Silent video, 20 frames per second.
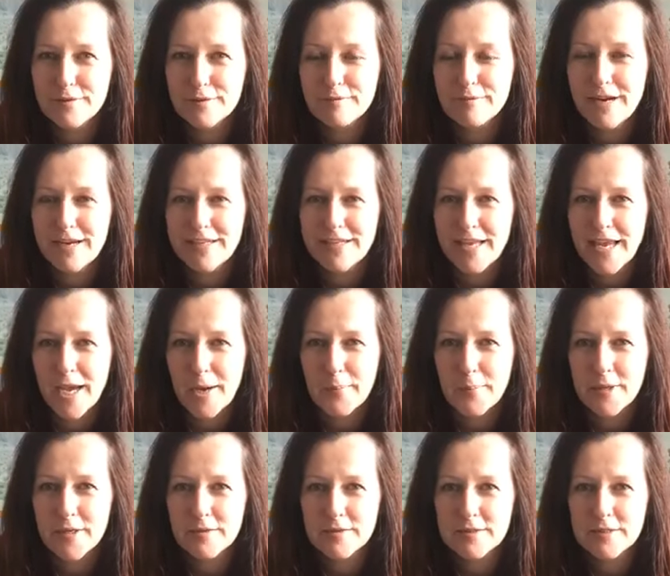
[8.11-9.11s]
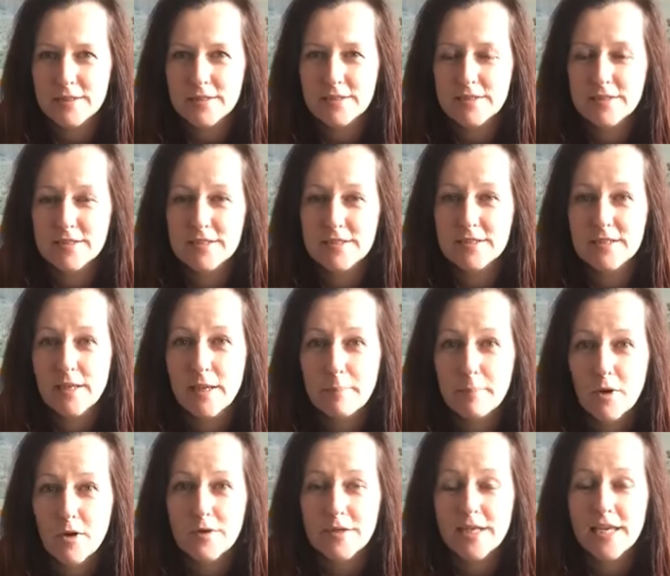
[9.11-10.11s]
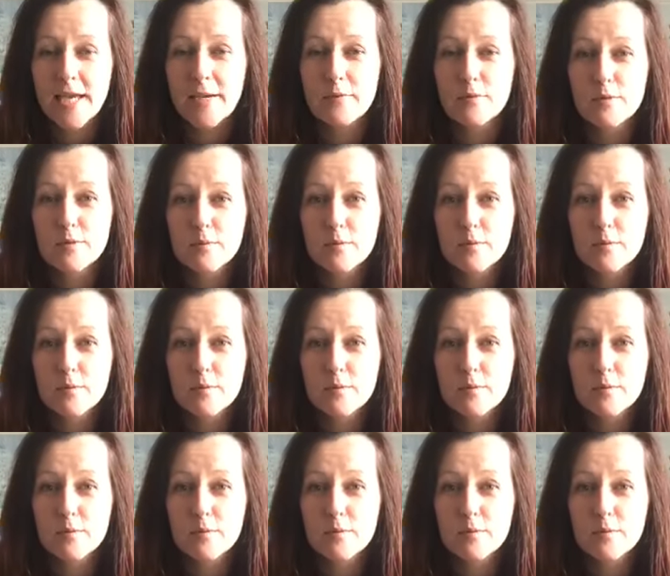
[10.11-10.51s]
right now because this morning I